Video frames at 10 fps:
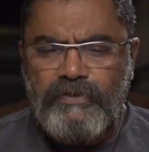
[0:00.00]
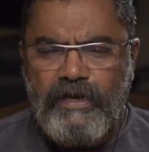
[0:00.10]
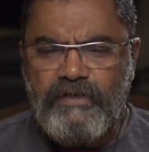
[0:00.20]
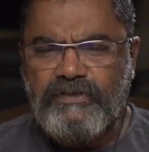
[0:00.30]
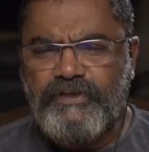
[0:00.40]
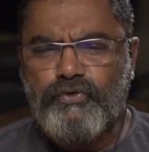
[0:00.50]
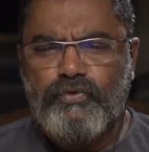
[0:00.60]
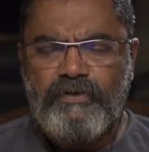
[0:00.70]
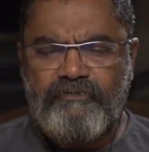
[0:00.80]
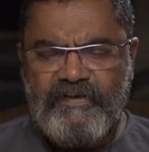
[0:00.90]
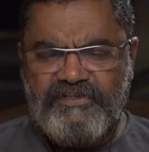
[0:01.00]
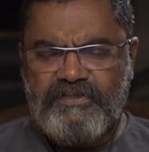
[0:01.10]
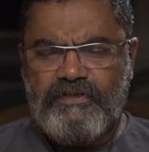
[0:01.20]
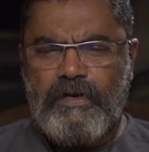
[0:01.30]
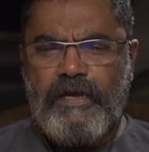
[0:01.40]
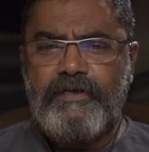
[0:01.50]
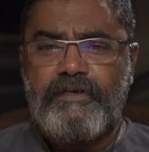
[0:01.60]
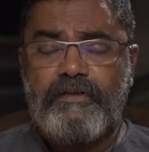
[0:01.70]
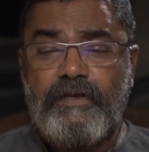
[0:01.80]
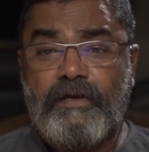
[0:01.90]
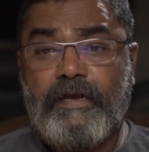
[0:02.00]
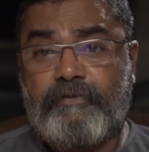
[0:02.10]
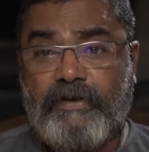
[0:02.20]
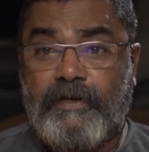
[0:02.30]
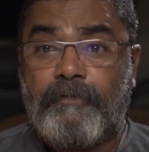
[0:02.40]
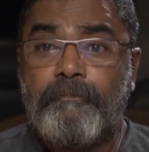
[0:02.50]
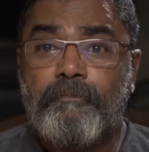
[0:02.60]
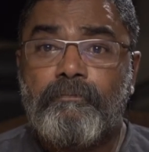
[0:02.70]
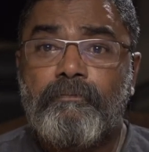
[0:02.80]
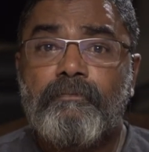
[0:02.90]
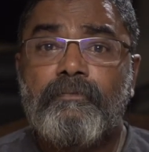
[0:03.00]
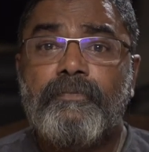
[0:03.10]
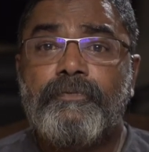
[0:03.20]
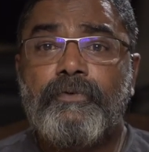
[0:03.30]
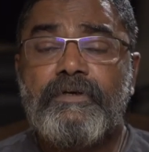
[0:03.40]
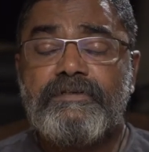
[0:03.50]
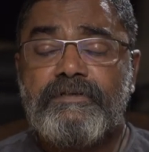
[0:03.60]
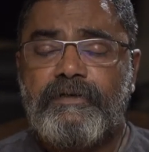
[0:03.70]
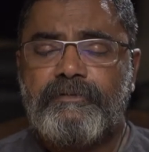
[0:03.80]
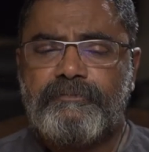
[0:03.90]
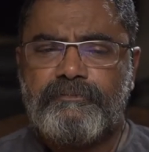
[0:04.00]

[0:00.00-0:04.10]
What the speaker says: They're asking you to invest in an idea they are carrying. You understand?